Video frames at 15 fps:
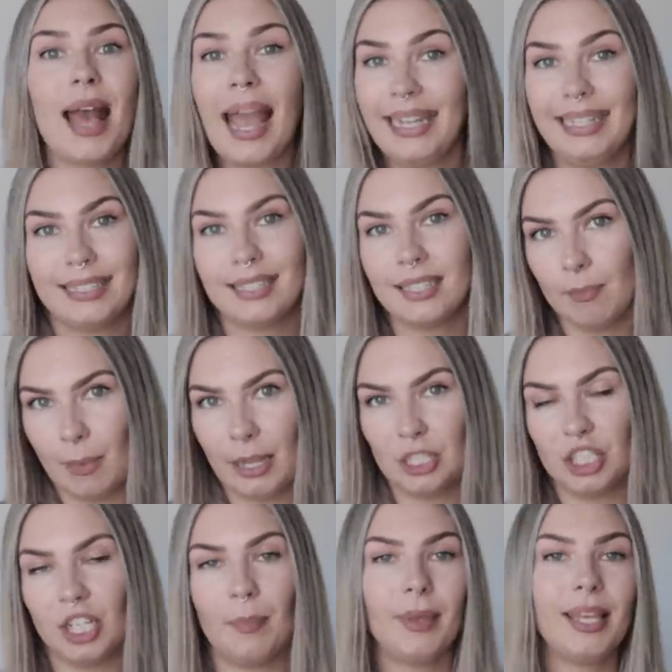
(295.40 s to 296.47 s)
8
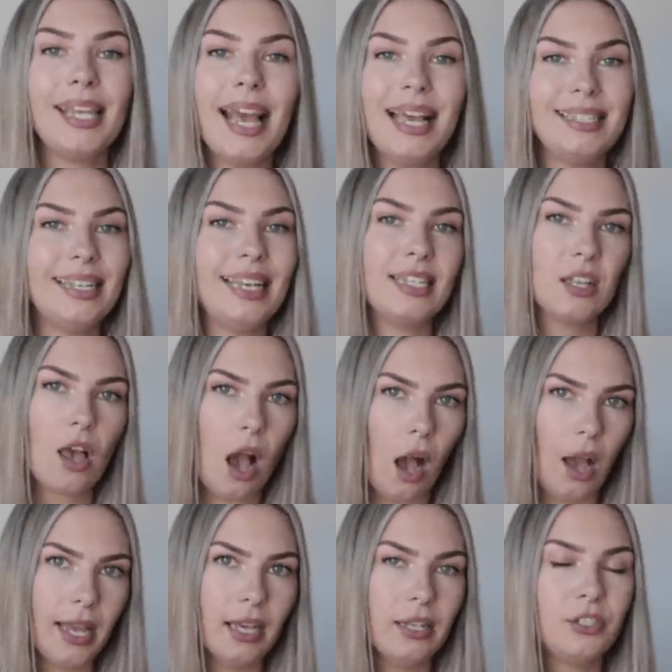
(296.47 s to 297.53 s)
midship. Yes, it's
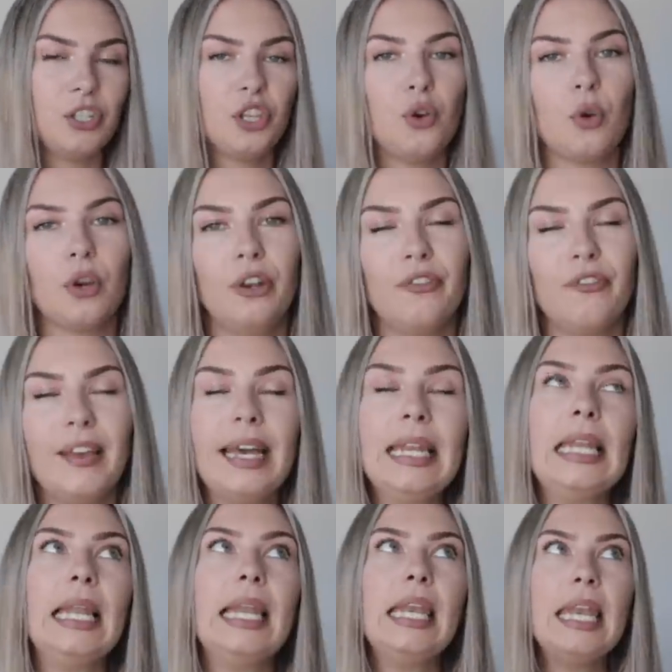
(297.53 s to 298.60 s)
higher, so you're going to
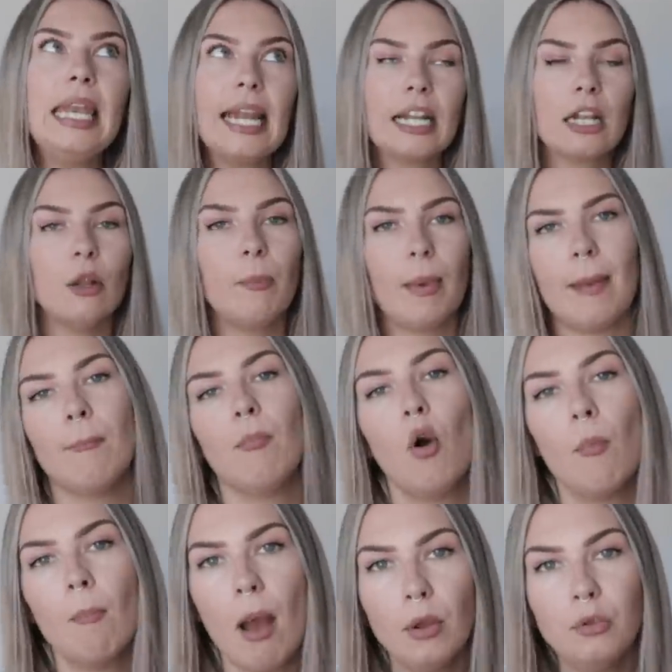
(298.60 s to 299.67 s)
feel a little bit
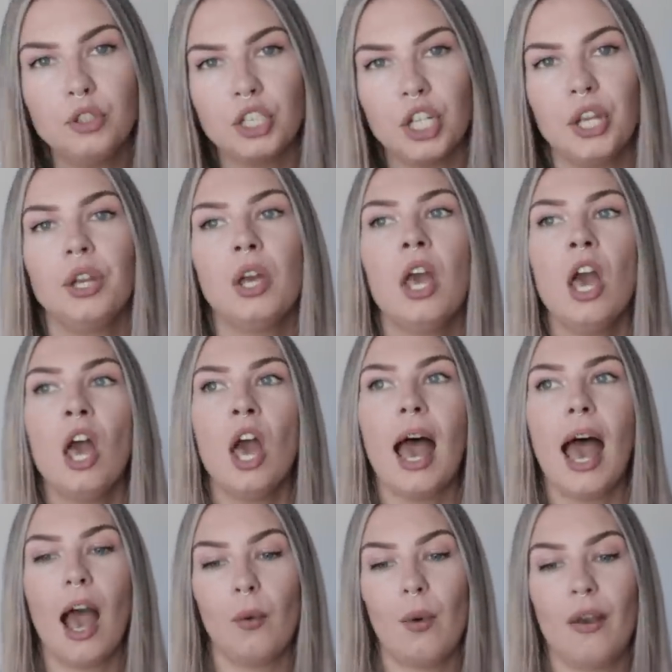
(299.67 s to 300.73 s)
more motion.
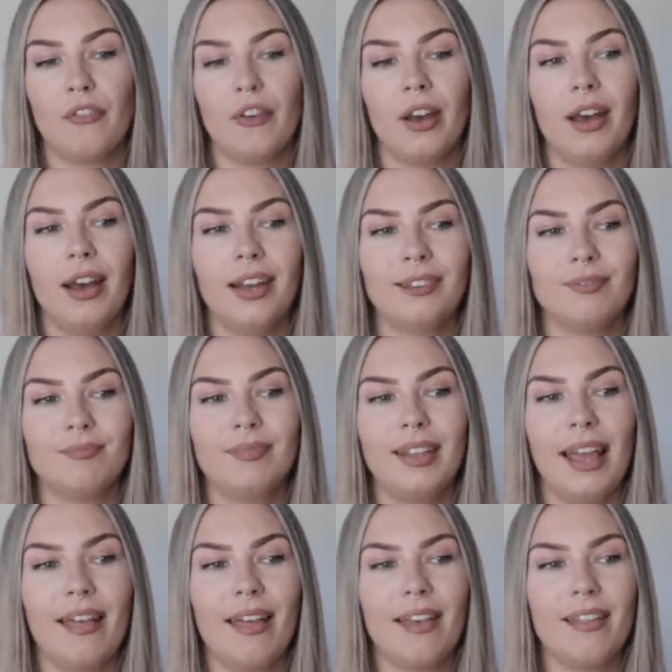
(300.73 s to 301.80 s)
However,
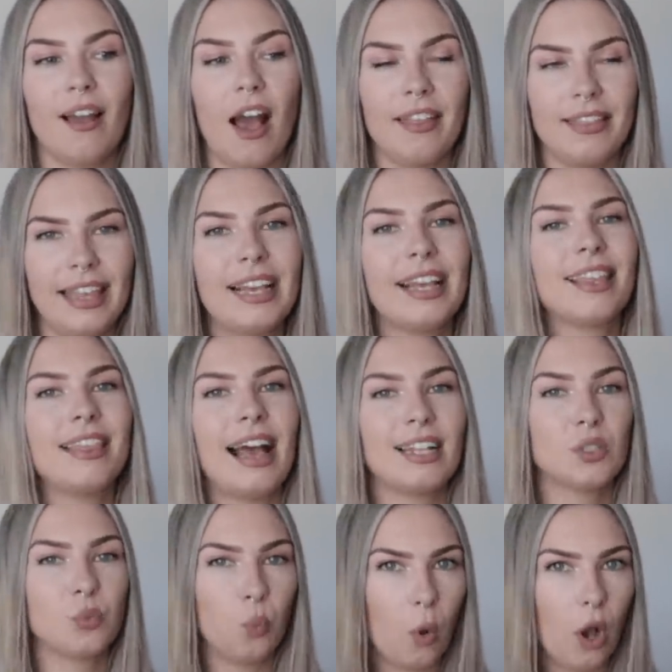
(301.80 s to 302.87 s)
I think
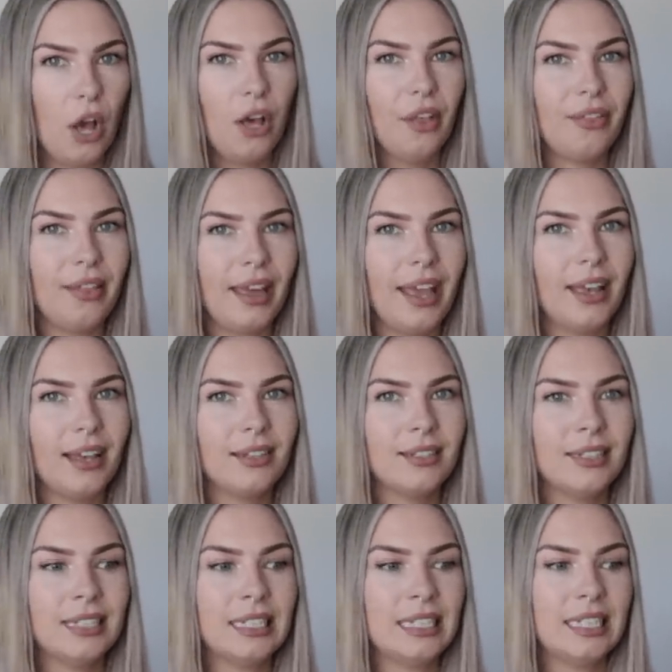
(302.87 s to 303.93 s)
that's worth it
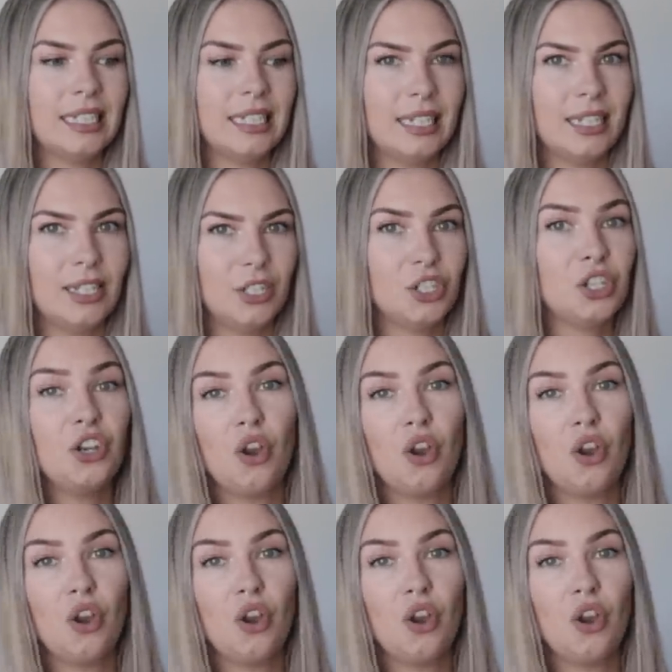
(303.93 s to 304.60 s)
to